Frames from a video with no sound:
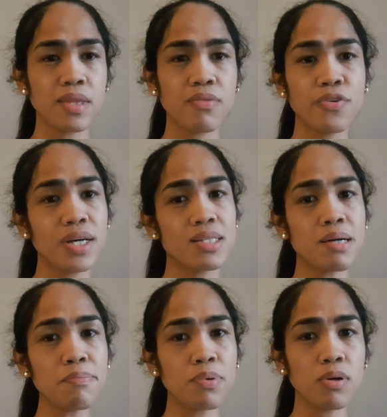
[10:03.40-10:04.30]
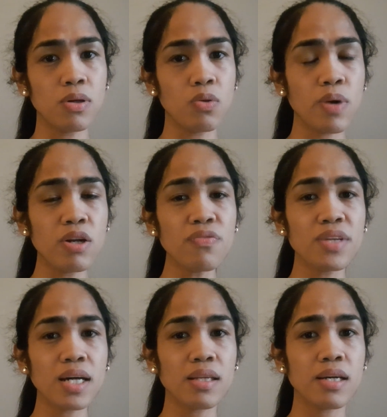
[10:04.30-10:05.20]
For example, one of
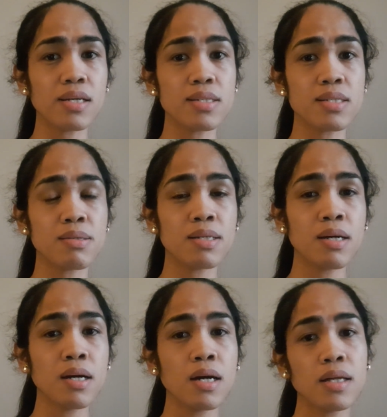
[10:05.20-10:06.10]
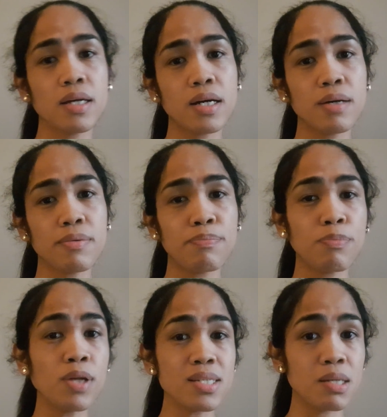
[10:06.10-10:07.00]
that is the
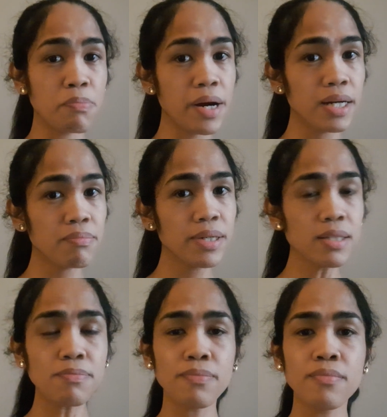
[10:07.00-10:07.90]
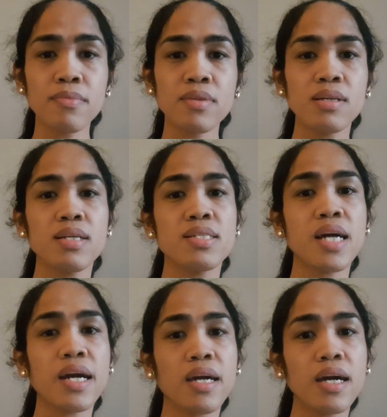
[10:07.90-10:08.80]
police department.
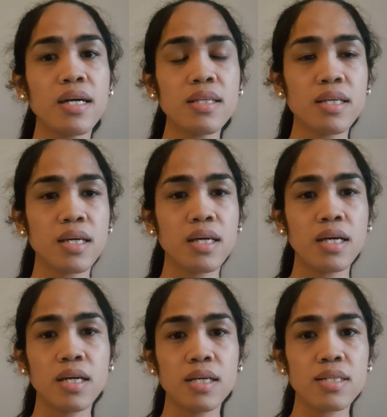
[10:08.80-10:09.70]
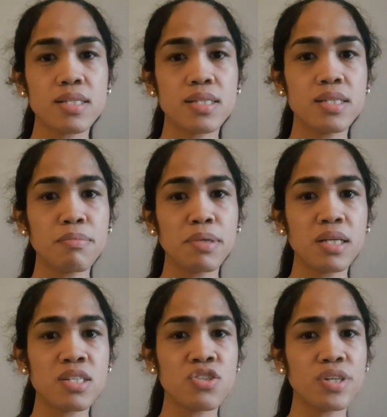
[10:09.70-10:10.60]
Second is the
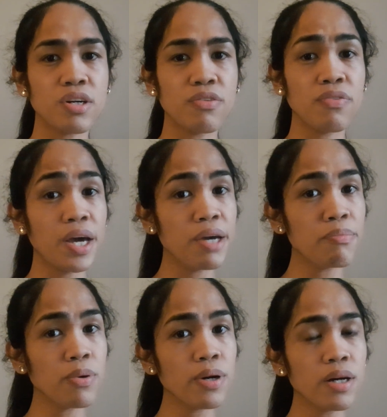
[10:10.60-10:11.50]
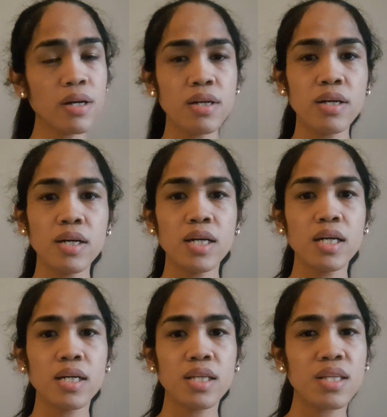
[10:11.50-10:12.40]
Ministry of Labor.
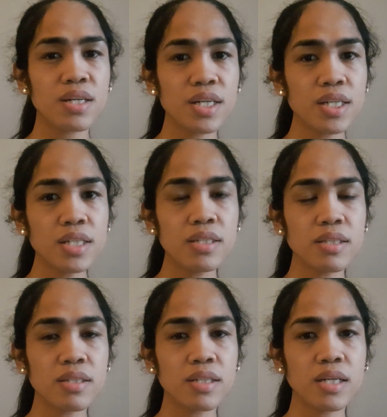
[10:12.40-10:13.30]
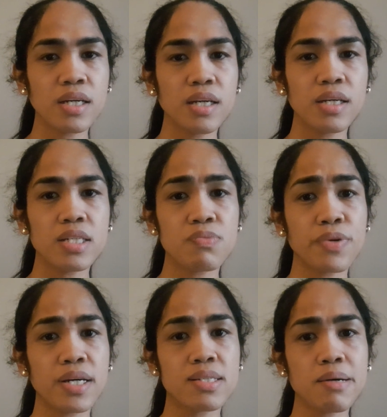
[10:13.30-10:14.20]
Third is,
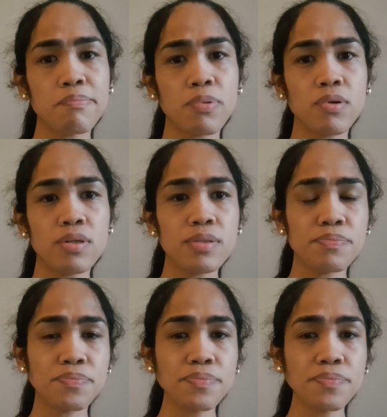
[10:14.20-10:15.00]
for example,